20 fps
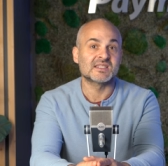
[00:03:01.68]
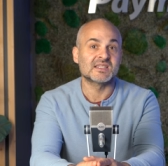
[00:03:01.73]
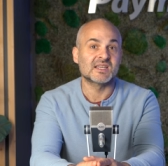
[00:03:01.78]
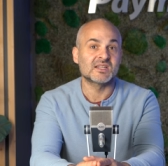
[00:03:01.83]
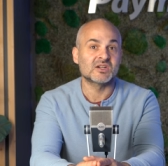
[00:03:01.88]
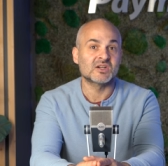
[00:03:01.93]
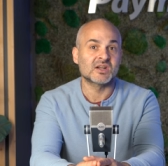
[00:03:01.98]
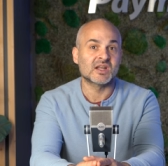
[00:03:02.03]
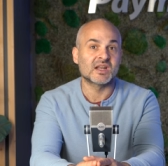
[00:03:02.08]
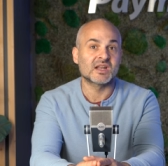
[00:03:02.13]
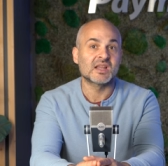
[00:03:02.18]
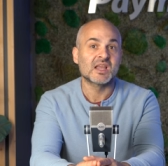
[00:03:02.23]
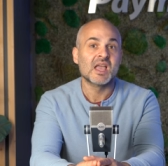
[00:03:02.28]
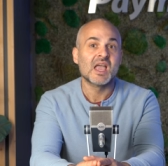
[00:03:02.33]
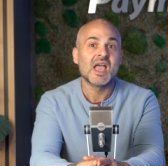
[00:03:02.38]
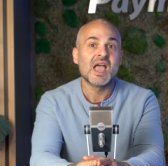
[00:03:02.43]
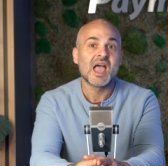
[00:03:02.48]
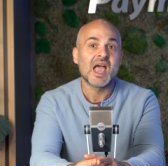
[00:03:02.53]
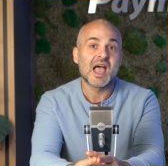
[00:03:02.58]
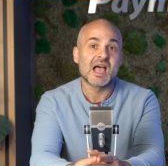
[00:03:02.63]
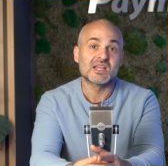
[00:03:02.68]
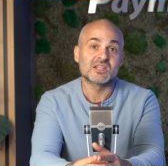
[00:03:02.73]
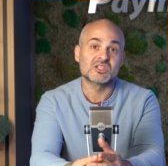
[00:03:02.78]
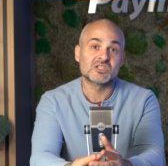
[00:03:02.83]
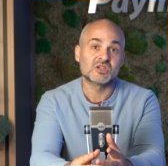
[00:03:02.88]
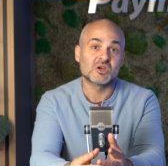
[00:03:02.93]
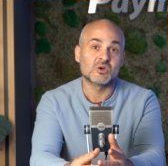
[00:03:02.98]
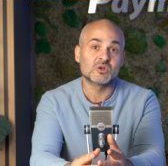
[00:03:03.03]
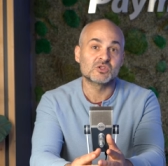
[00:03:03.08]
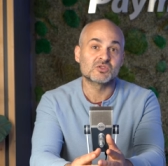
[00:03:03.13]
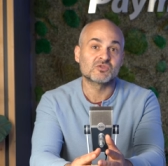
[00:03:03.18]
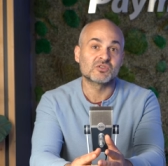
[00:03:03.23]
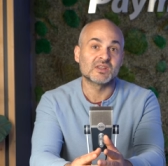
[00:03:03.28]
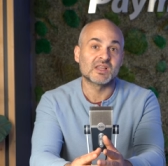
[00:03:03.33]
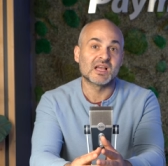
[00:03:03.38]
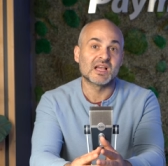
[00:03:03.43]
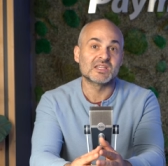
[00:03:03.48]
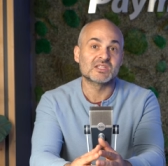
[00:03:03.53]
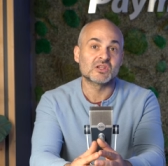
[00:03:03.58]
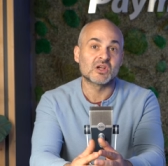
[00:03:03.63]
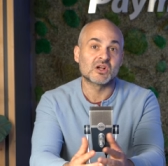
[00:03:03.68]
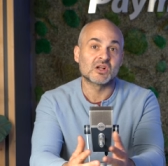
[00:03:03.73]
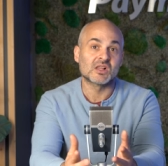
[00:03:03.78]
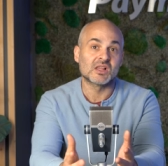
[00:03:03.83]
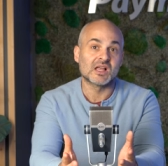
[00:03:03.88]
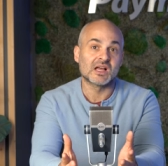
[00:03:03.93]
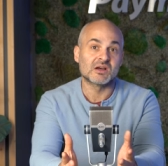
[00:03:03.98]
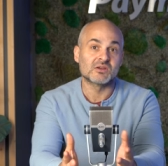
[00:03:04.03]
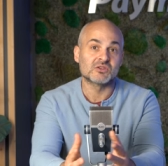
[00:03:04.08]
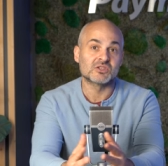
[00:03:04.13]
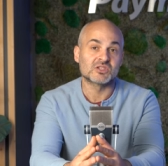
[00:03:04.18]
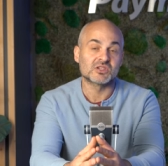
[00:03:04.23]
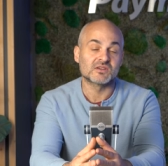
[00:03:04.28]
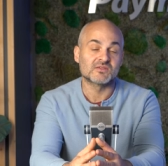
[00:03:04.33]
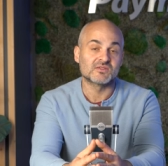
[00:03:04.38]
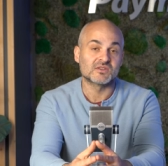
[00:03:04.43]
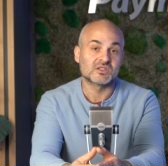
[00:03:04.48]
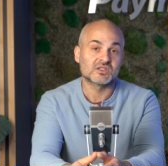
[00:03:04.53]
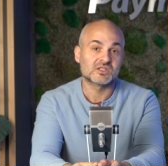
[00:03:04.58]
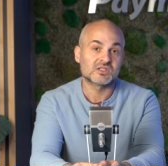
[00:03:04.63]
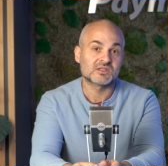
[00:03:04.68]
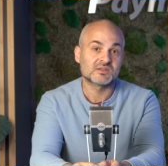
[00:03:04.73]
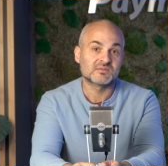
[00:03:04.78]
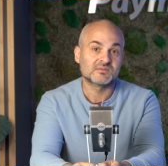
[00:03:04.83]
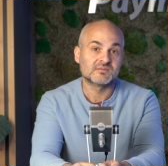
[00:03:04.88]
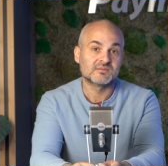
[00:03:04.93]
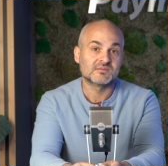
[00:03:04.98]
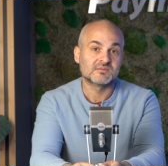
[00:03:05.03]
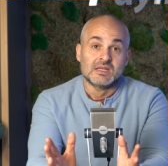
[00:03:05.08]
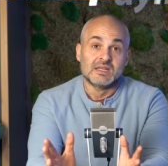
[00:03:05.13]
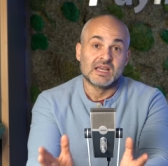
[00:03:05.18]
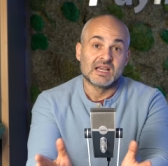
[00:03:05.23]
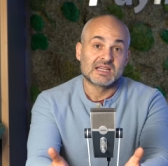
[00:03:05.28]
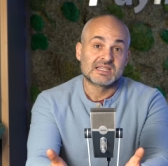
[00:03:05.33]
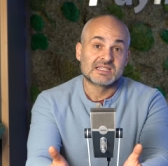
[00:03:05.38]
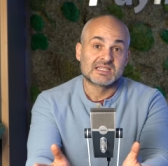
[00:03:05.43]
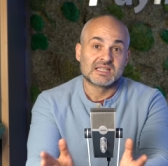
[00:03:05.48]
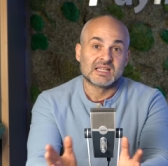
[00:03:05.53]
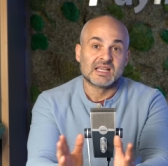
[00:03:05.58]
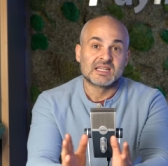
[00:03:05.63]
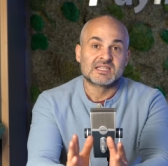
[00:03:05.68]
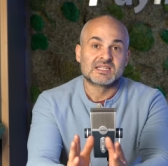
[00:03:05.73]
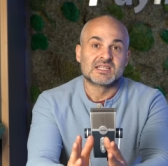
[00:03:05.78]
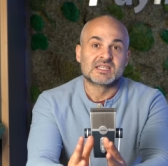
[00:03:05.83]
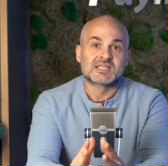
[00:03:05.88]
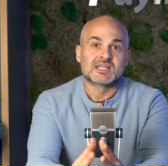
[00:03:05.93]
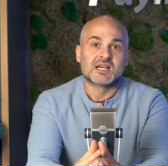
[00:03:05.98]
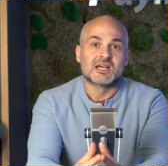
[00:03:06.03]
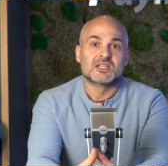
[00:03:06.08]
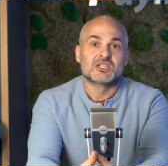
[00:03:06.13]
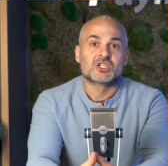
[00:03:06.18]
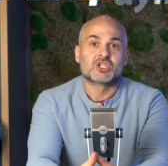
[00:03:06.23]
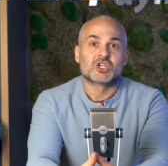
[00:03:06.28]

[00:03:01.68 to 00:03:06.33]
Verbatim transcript: to the internet, as Toast relies on cloud servers. Next, let's discuss